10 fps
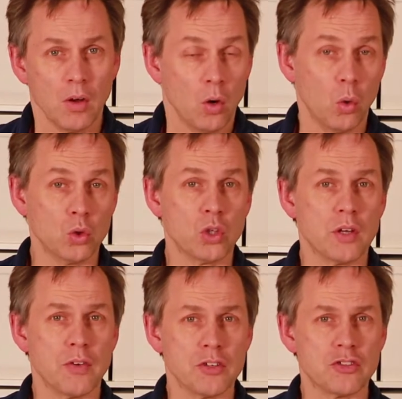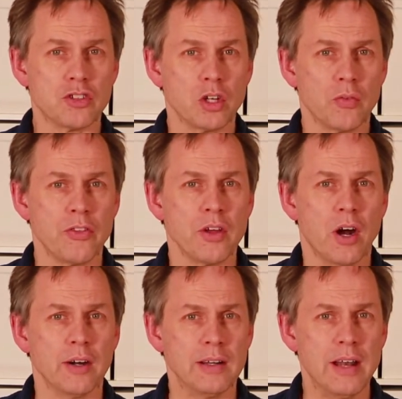or to give a state of the
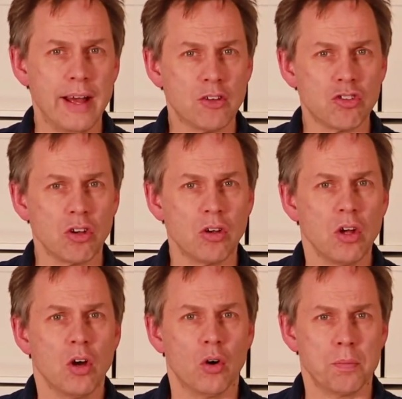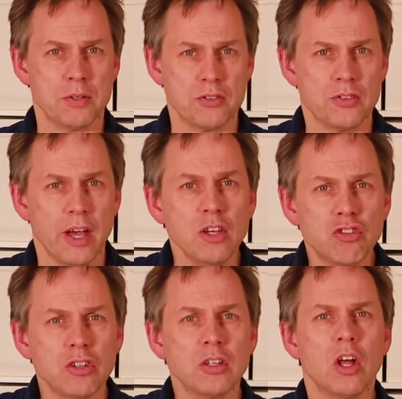art lecture or
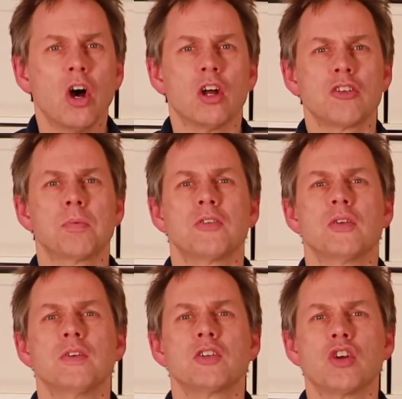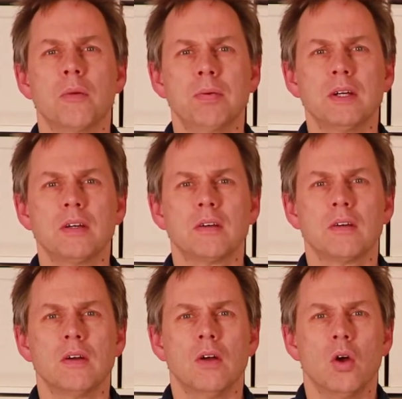presentation on a specific topic,
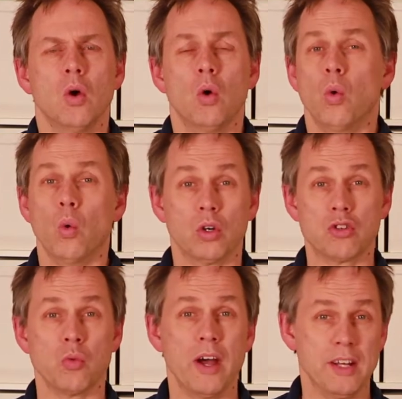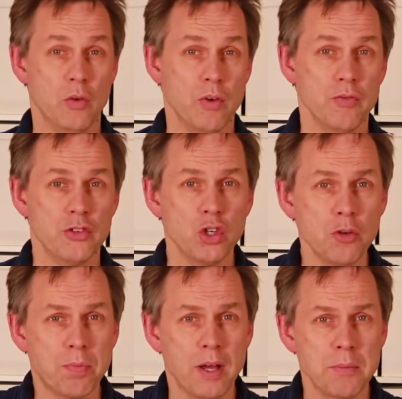or to write a review
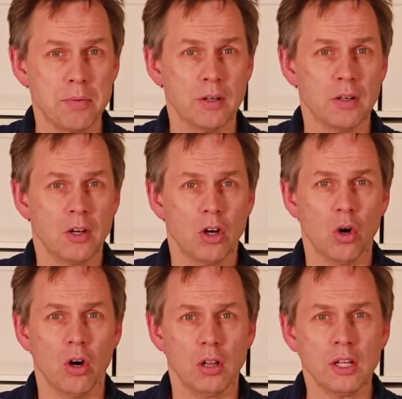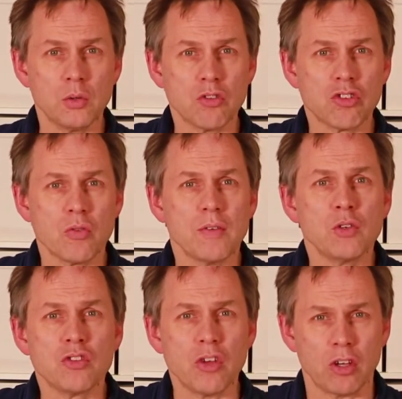paper or a literature review
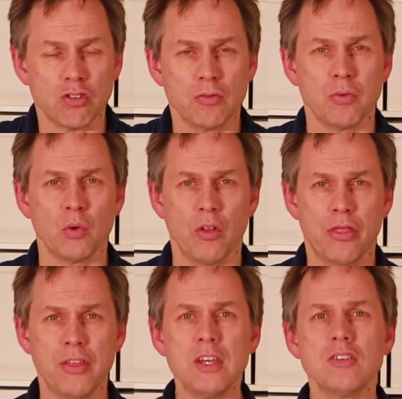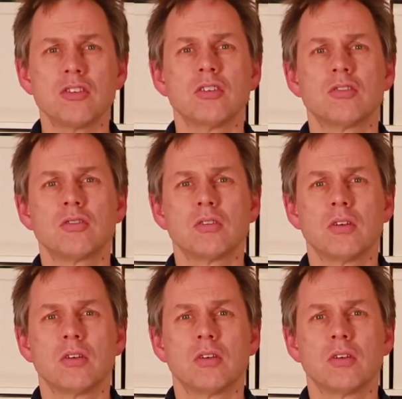section for your thesis,